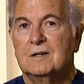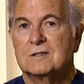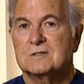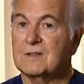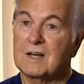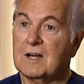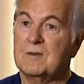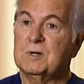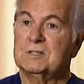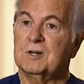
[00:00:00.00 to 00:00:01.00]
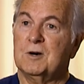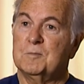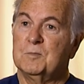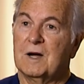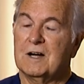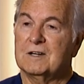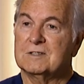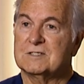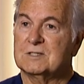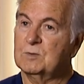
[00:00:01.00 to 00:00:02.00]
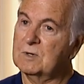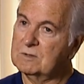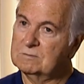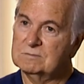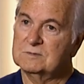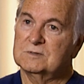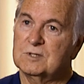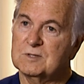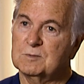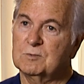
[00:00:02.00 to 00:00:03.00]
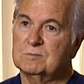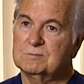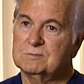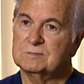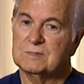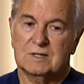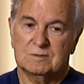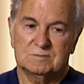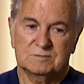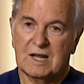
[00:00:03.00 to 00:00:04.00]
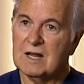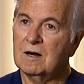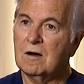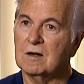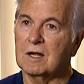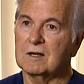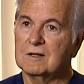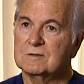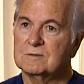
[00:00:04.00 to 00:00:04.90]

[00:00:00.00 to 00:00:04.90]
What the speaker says: So they gave me a job. They said, you want to do some cataloguing?